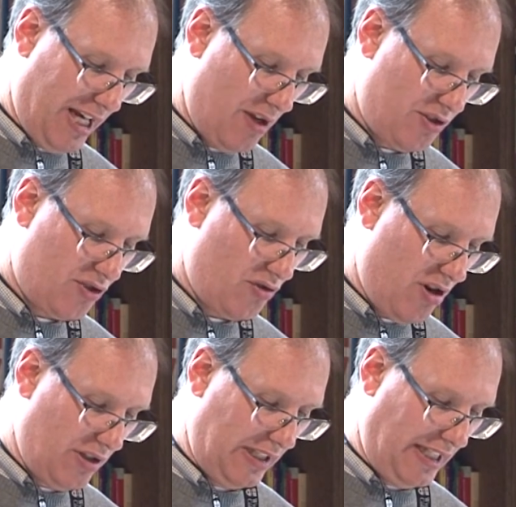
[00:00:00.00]
how
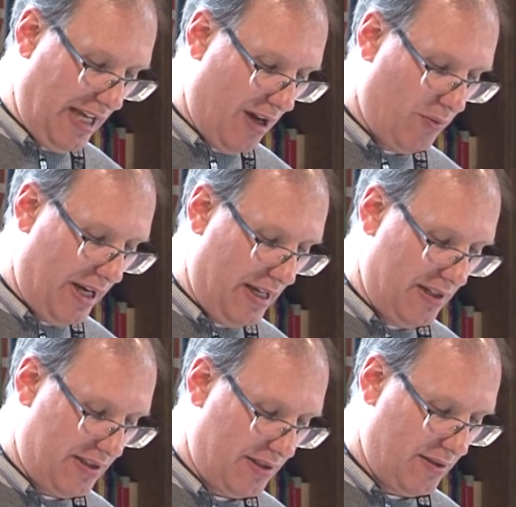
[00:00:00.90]
strongly Yahweh
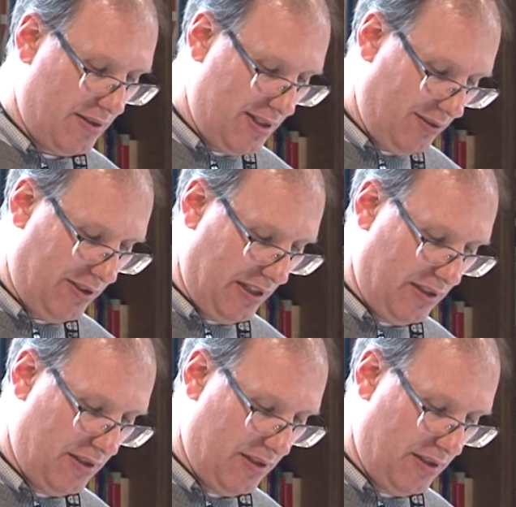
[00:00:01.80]
is tilted